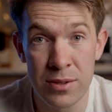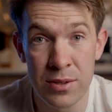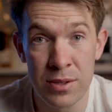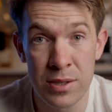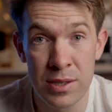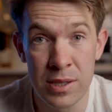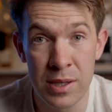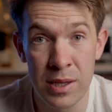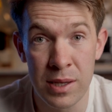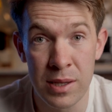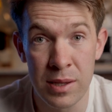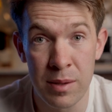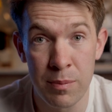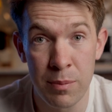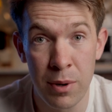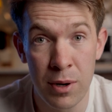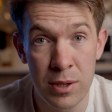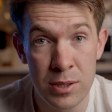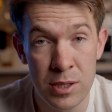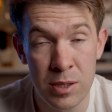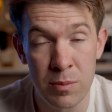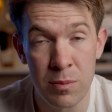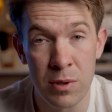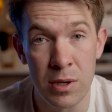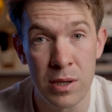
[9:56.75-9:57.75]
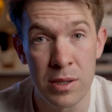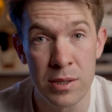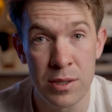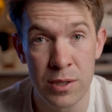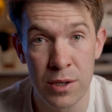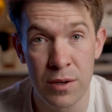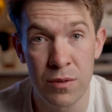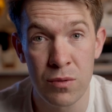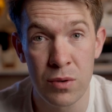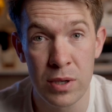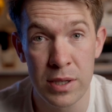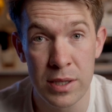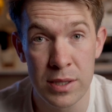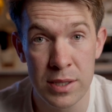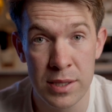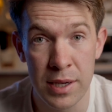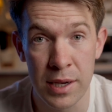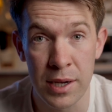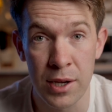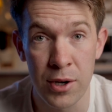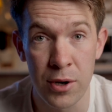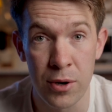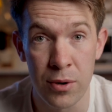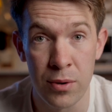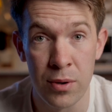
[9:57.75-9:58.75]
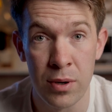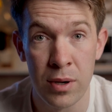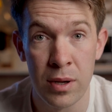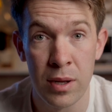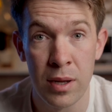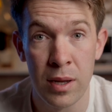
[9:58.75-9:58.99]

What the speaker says: to see the possibility of where this can go.